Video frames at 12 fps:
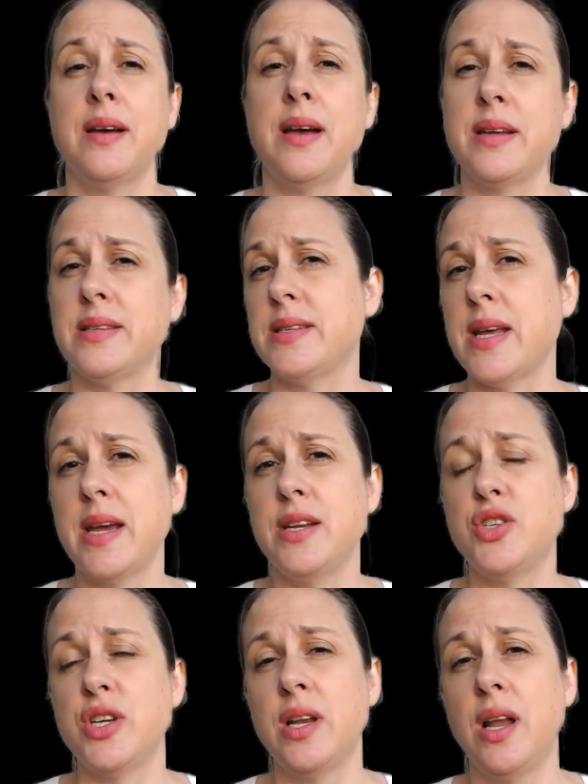at a
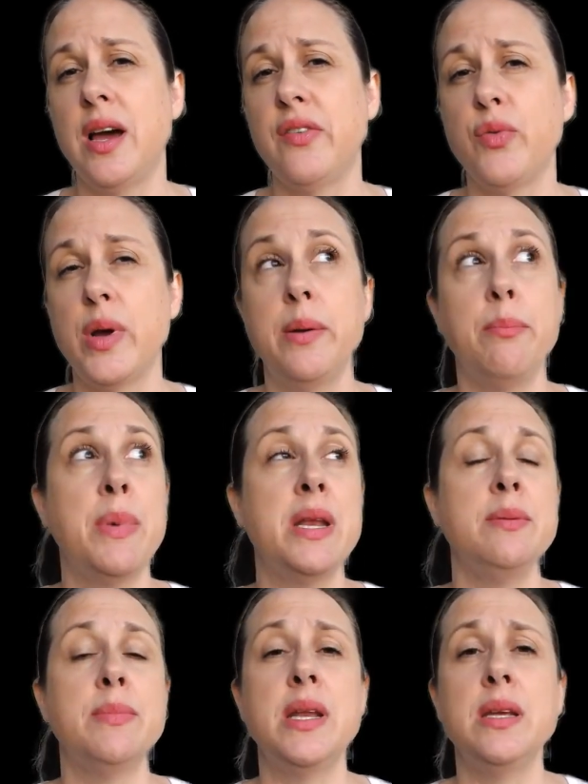stage in life when many